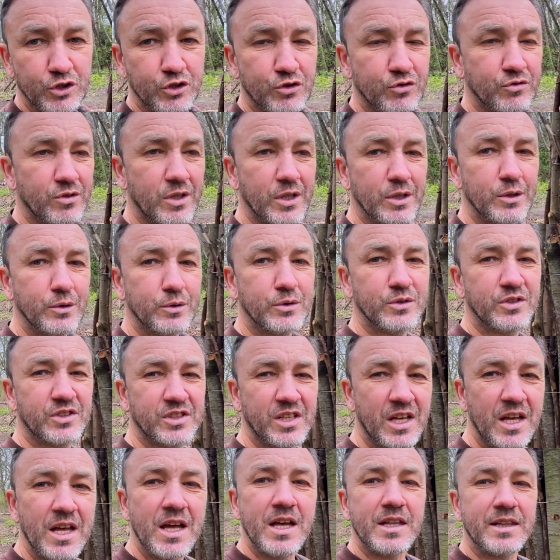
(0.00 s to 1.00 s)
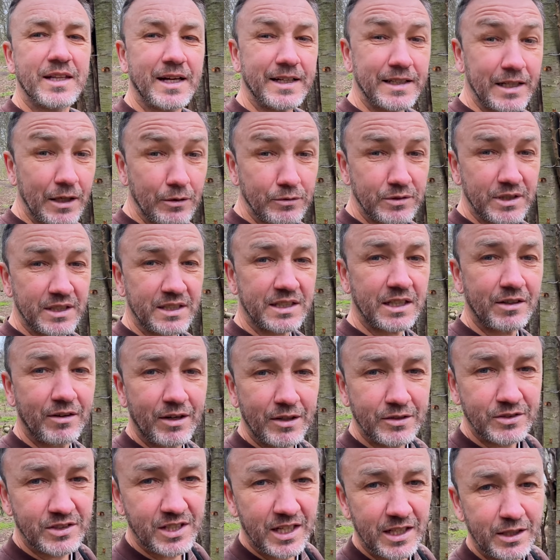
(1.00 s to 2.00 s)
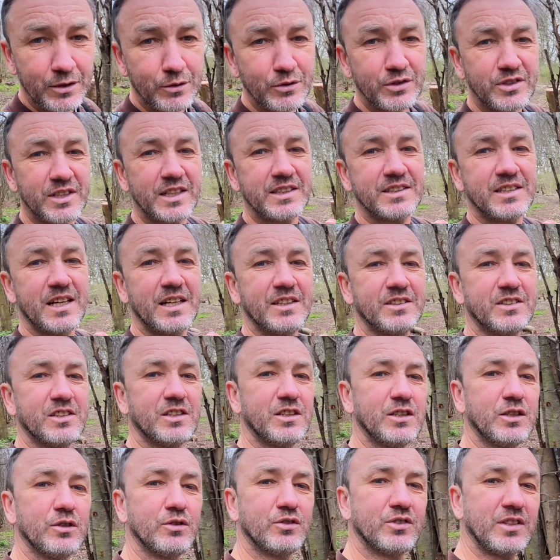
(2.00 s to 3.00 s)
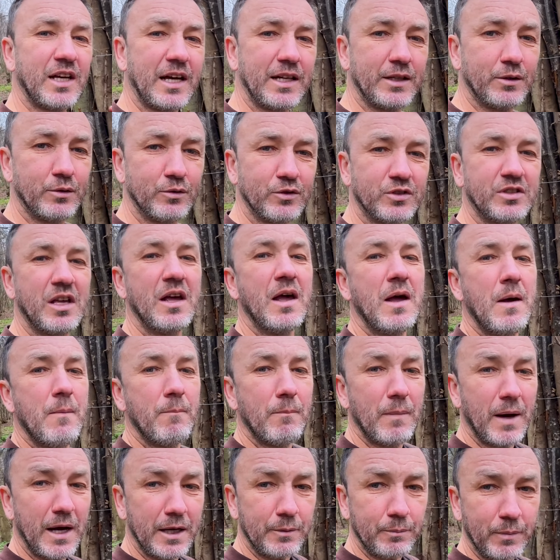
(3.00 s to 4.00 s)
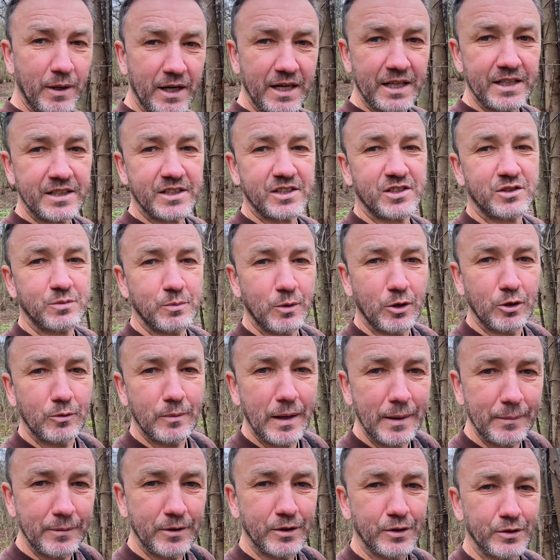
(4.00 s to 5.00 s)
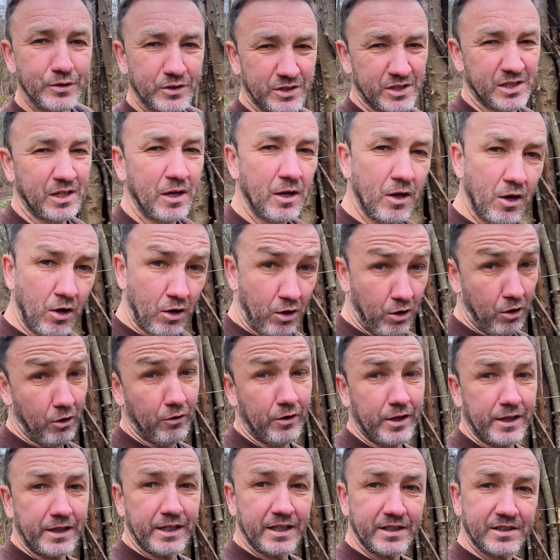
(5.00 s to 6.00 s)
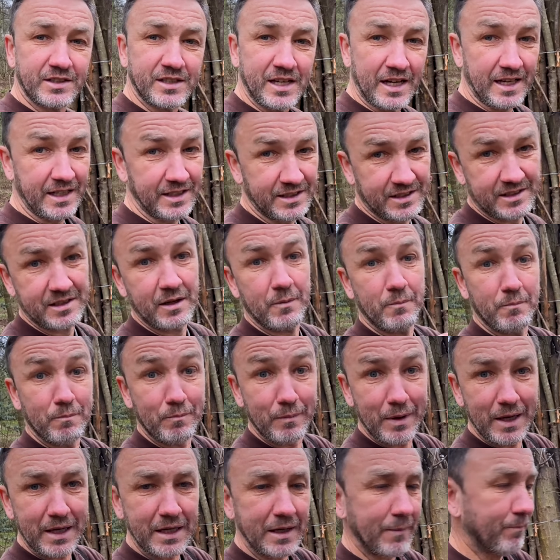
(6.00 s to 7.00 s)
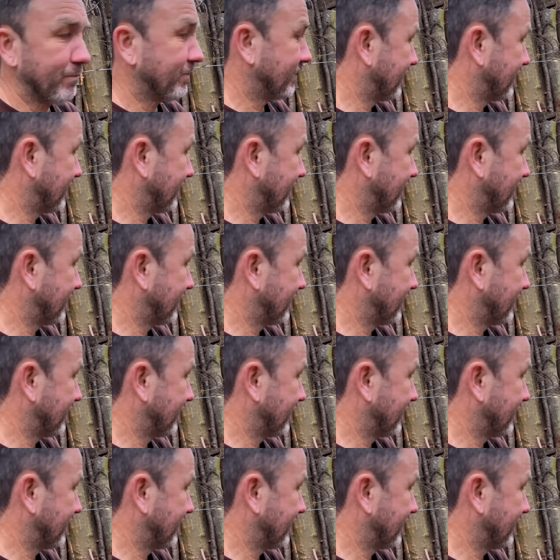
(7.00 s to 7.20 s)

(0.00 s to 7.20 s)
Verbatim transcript: shrews. They don't dig their own tunnels, they tend to use tunnels made by other small mammals, or in this case, me.